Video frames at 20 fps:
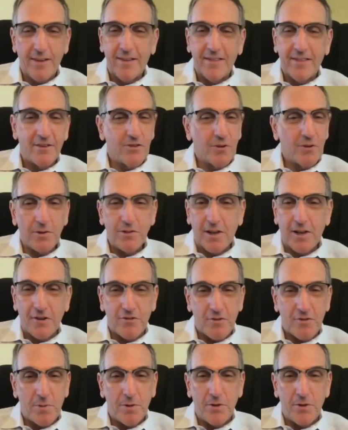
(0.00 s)
there's always
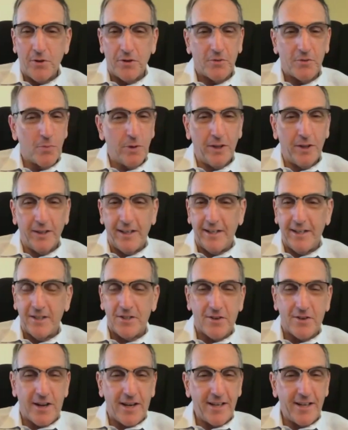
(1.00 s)
entrepreneurs willing to
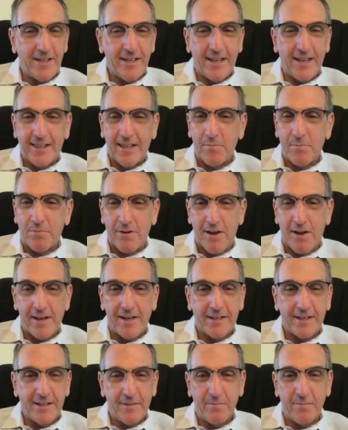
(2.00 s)
try and take that
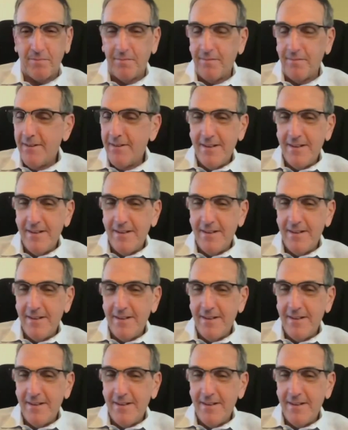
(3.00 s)
product and